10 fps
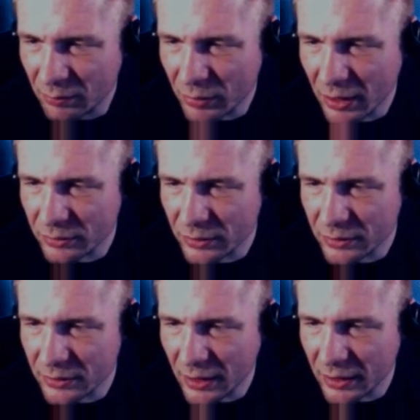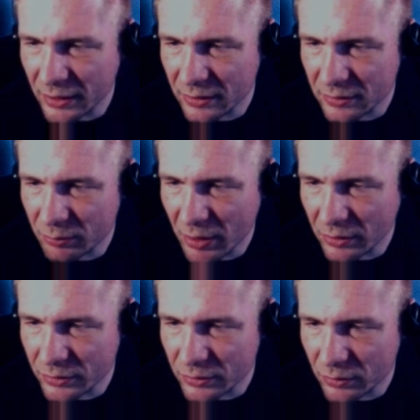Browser settings,
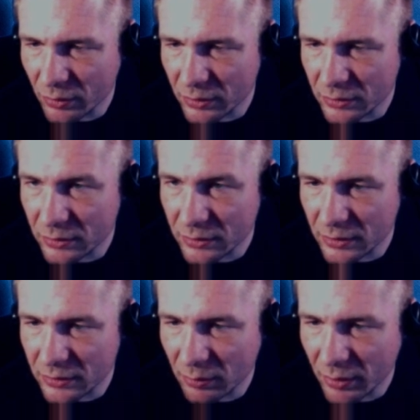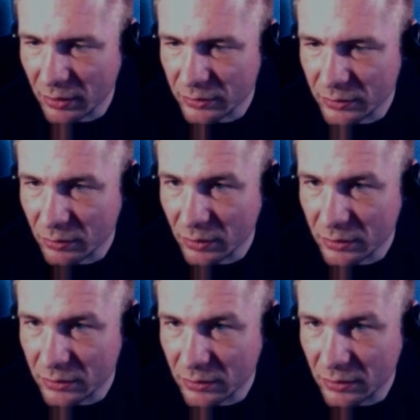browser source. That's the browser source.